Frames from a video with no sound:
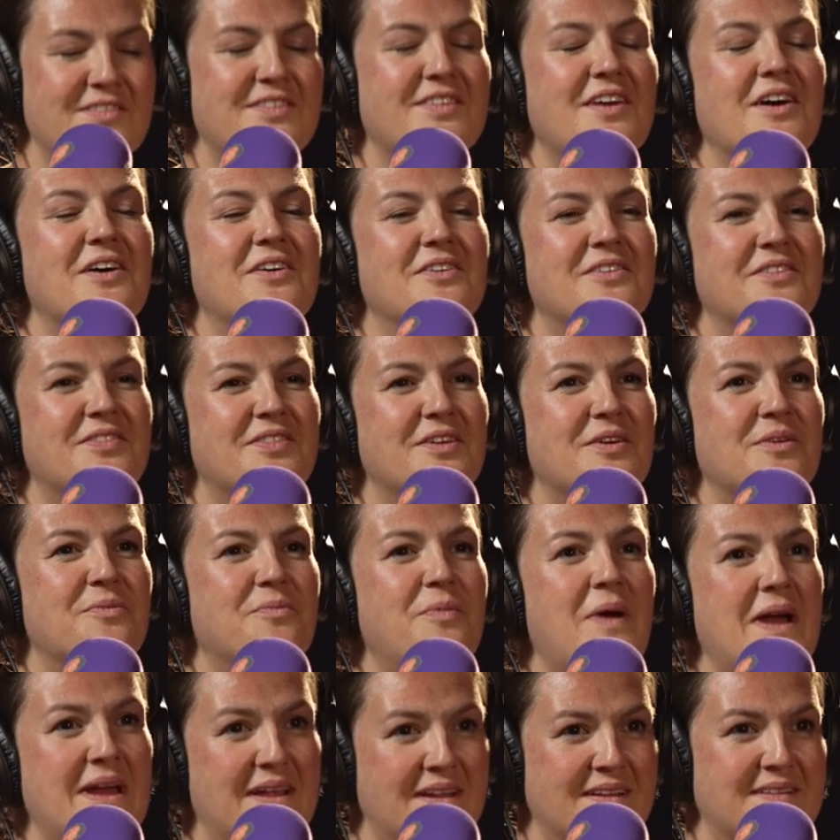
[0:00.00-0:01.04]
So the
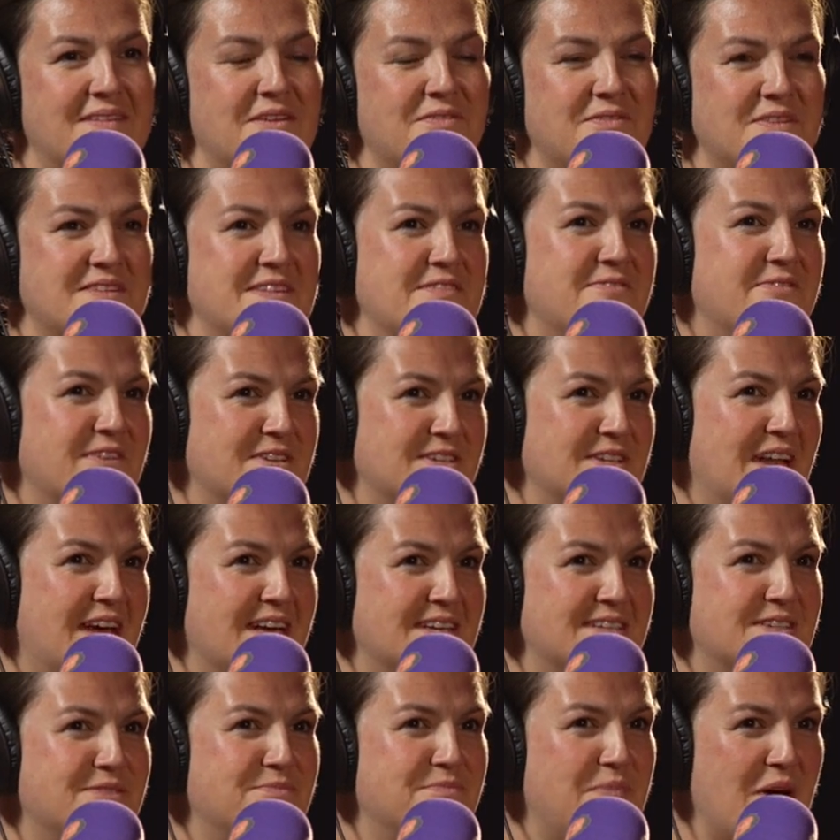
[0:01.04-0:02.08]
whale is obviously
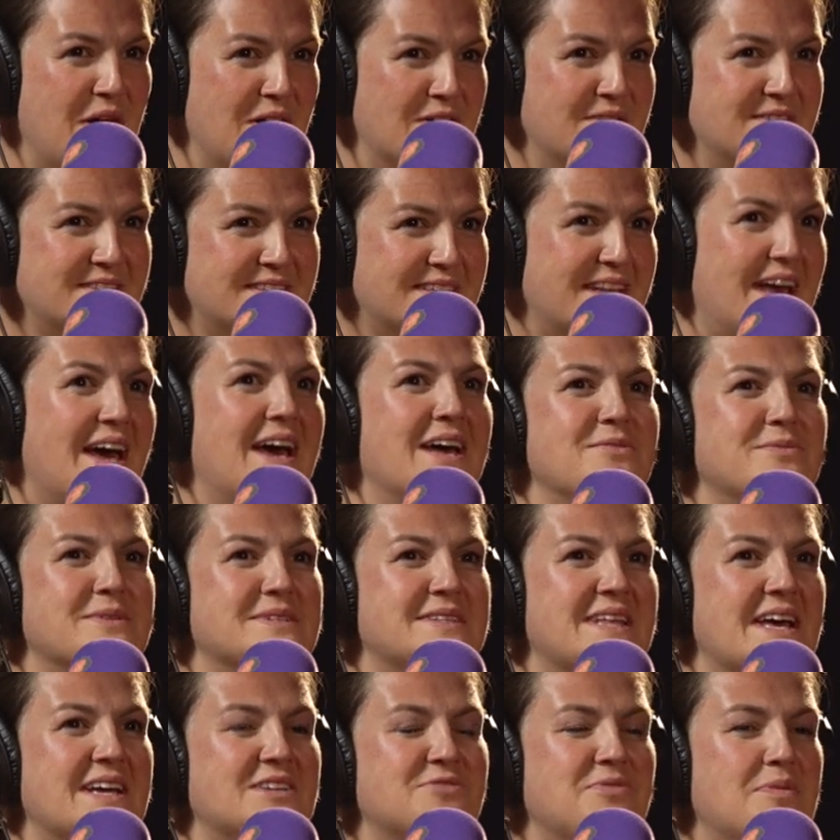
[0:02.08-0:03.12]
fossilized bones and
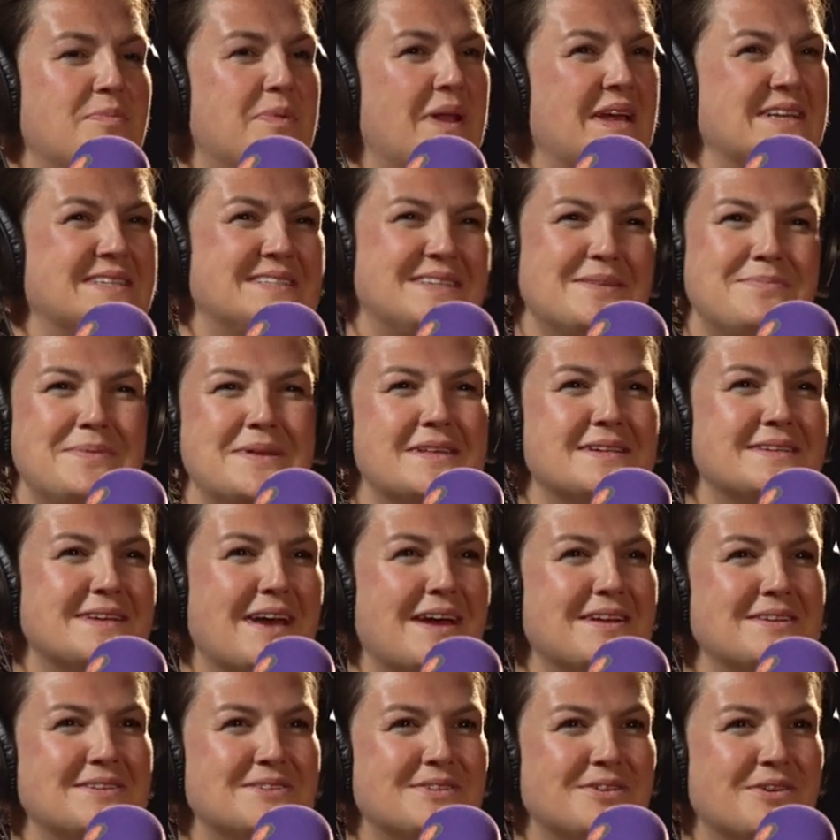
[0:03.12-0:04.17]
was there to replace Dippy the
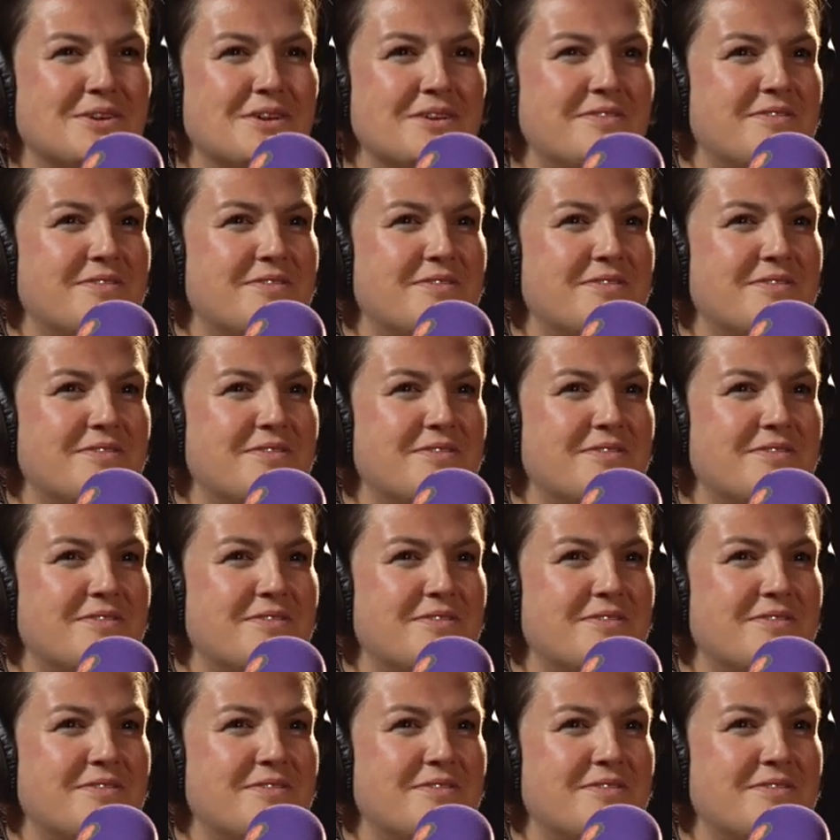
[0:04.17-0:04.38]
dinosaur.